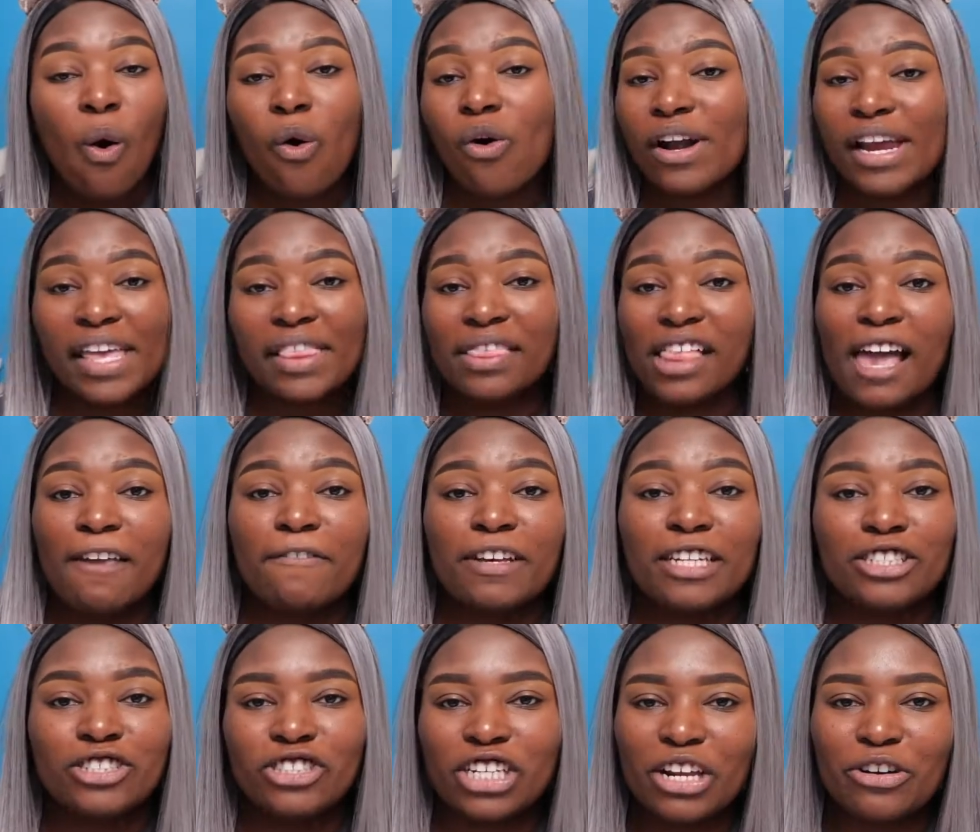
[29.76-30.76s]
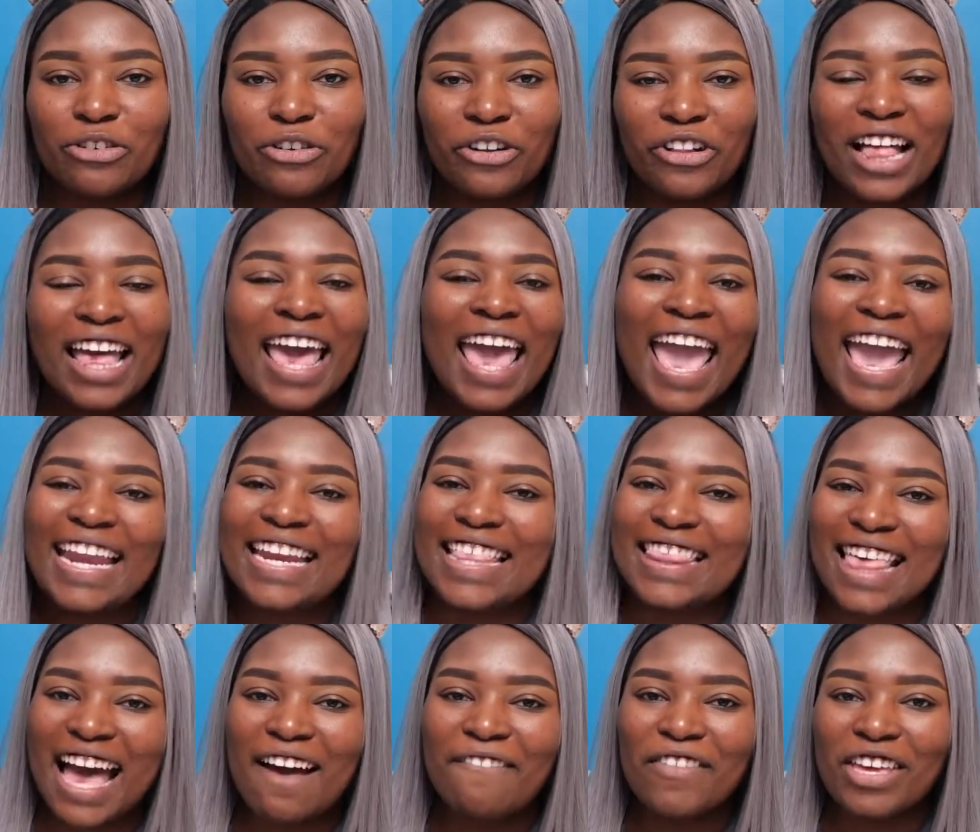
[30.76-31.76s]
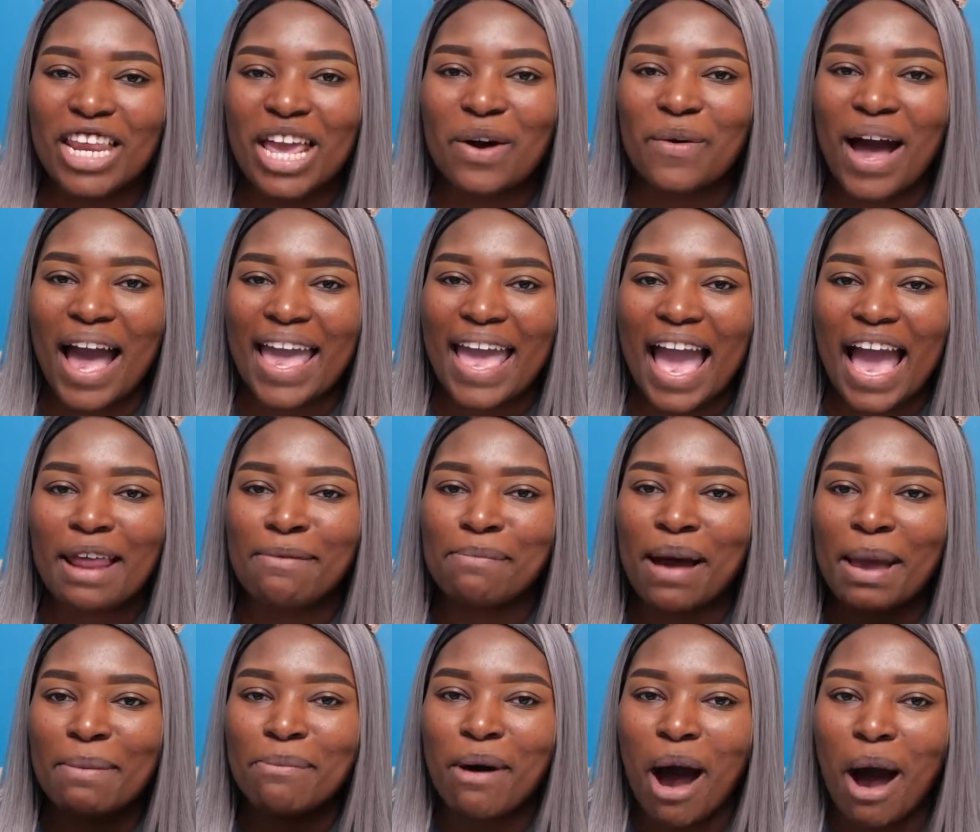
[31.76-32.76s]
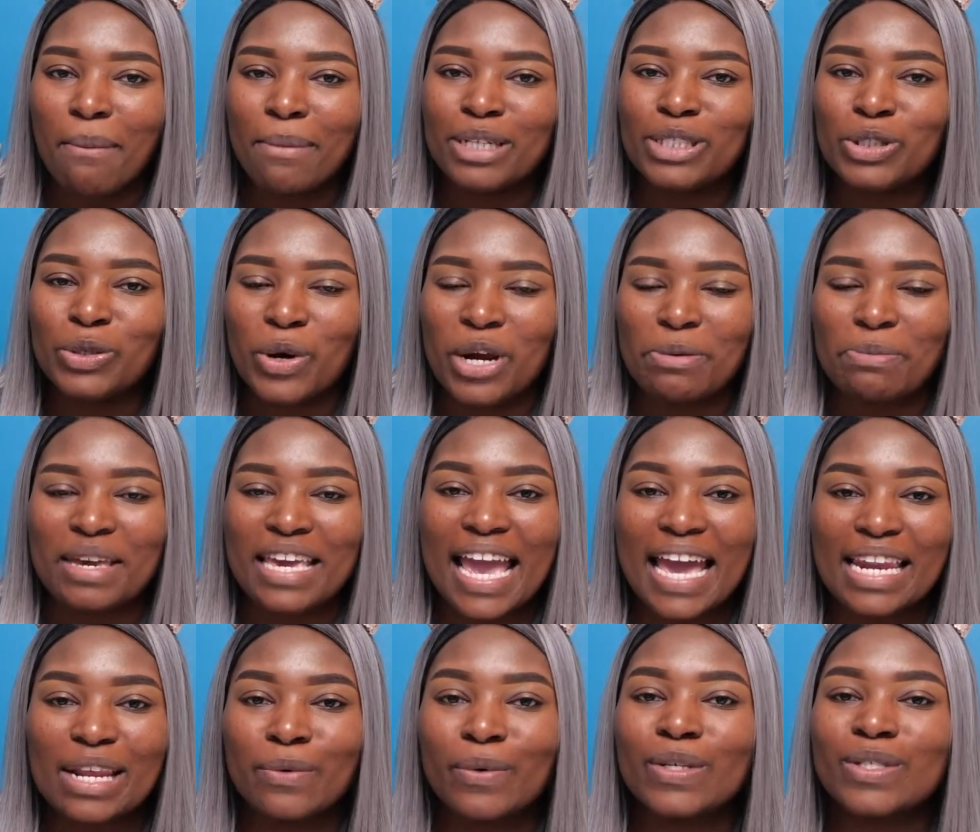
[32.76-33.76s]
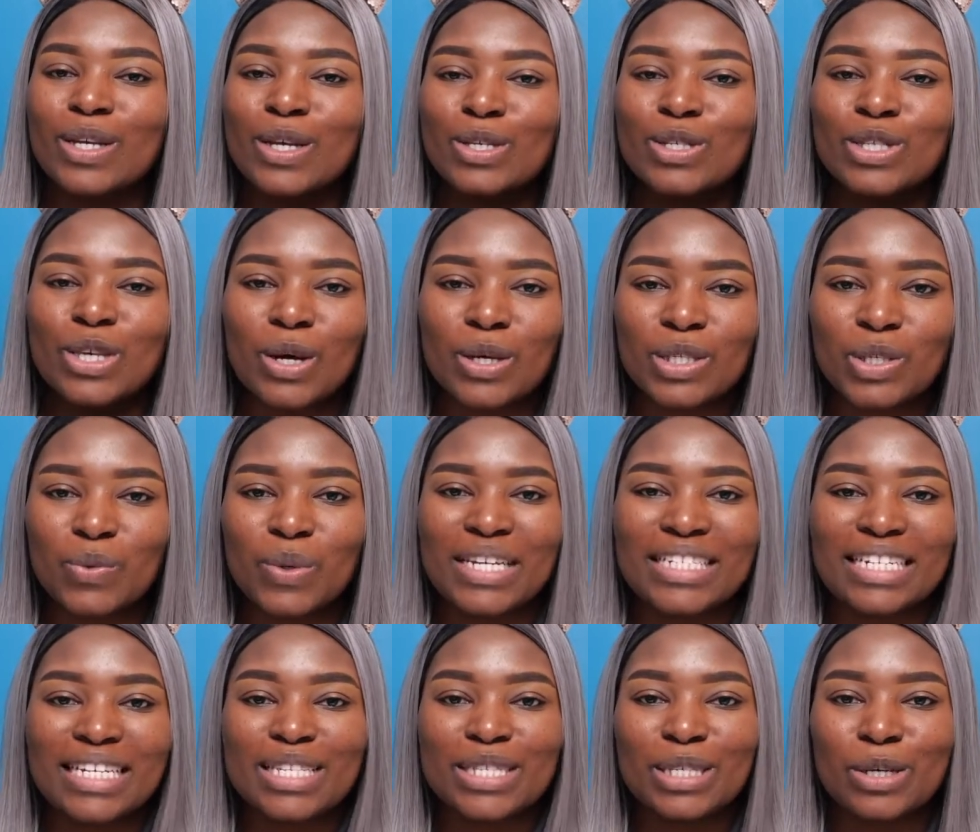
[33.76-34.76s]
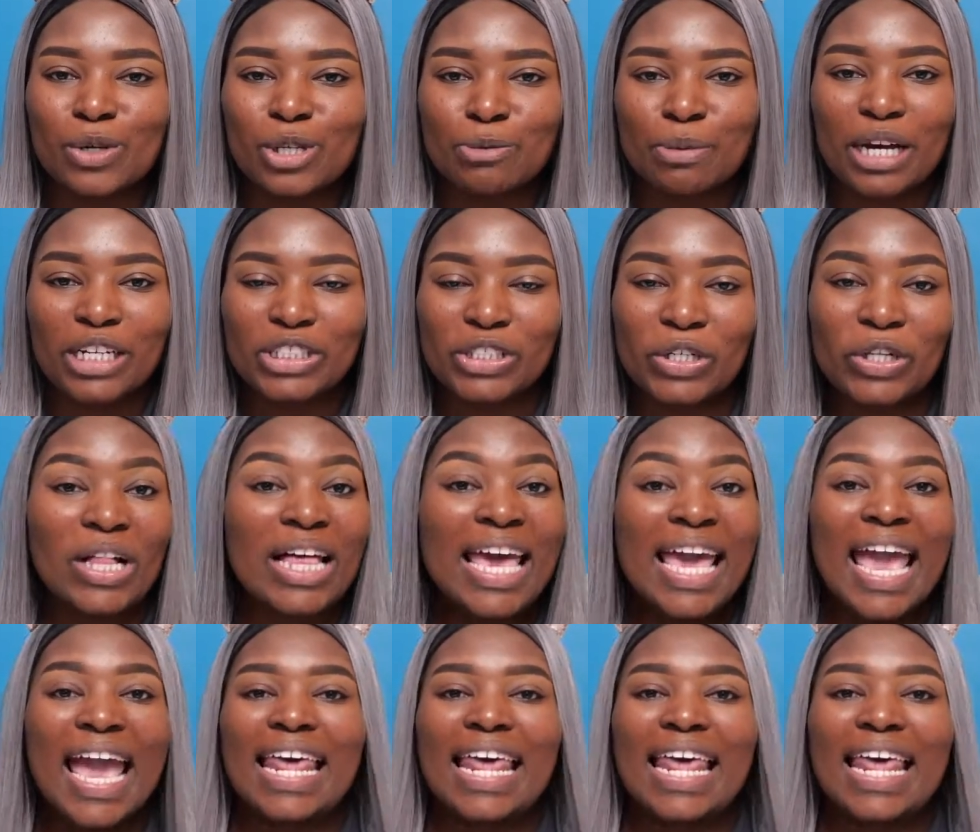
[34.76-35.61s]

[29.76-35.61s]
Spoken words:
or in life in general. And in that video I had my mom join me, and it was so sweet and so special,